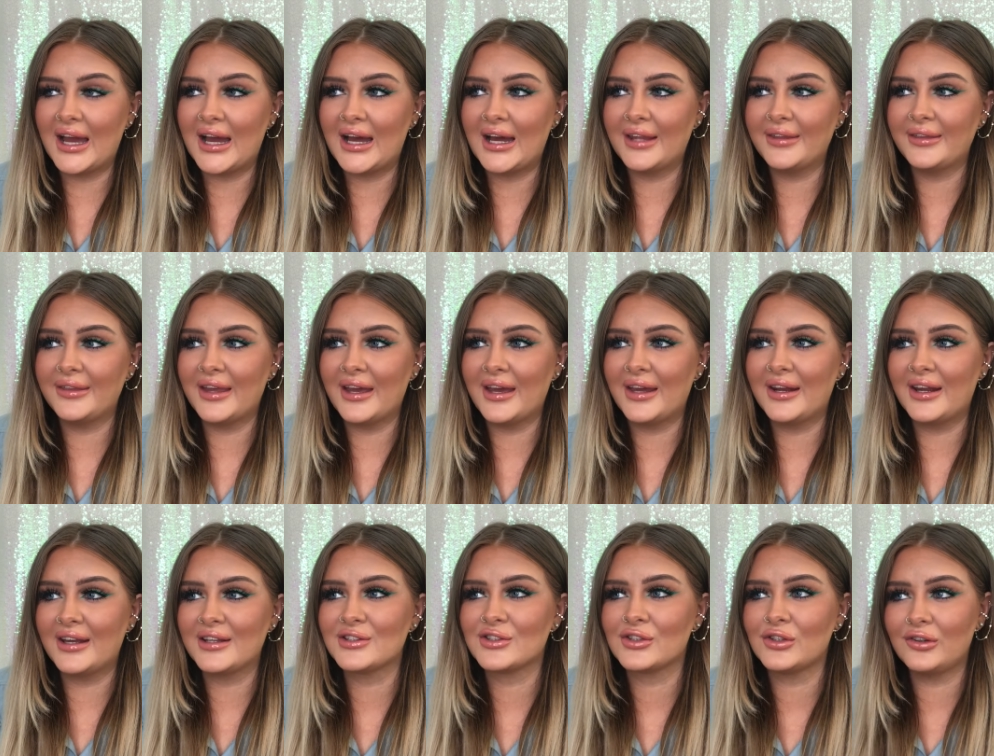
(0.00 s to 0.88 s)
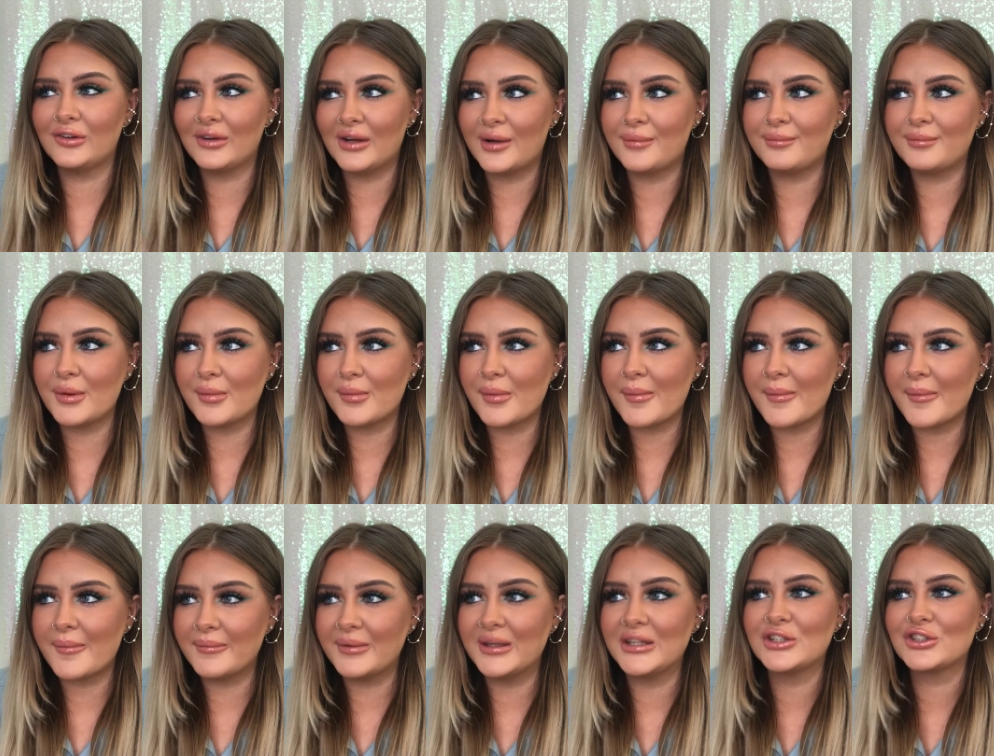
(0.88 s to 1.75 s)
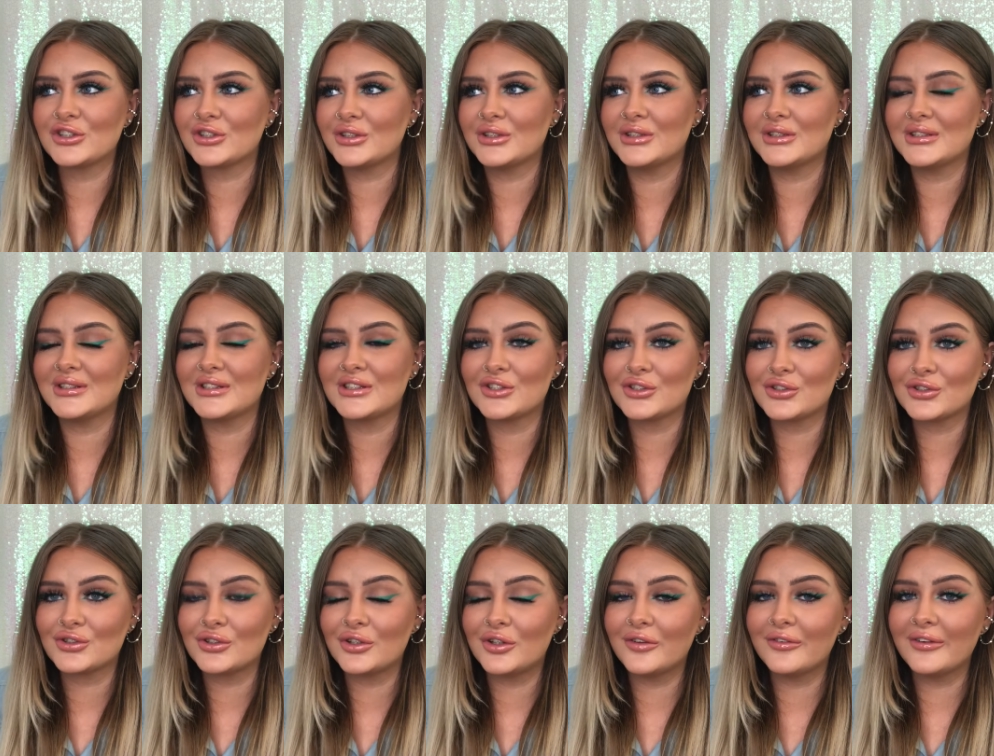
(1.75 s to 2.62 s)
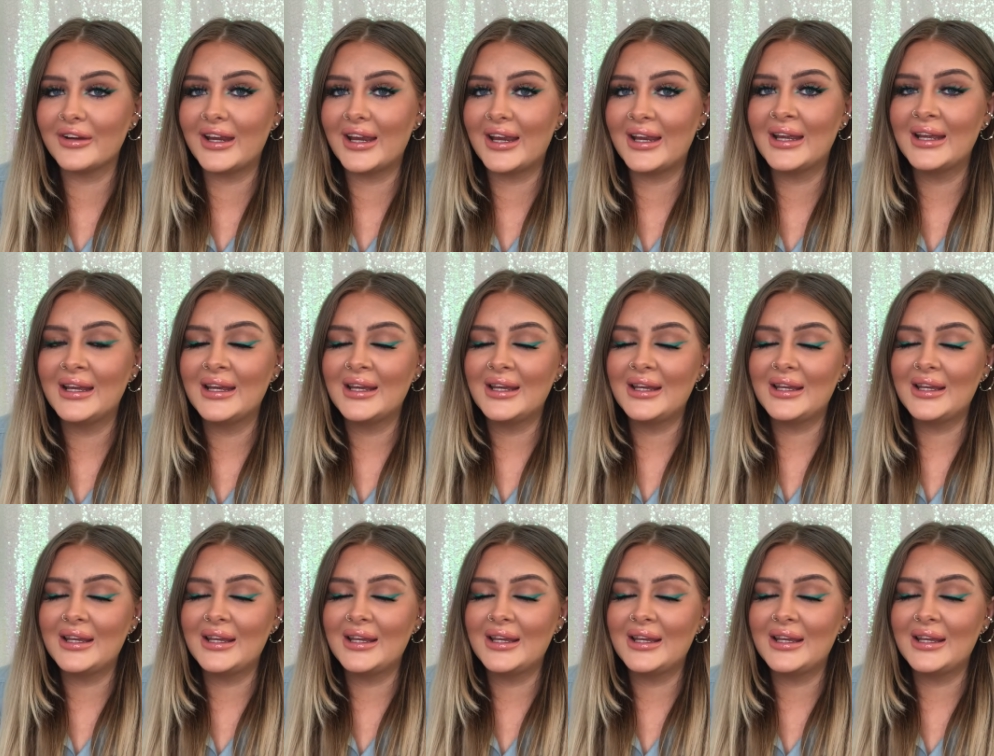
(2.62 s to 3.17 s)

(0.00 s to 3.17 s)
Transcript: and then I saw it on Mama Mitchell's story.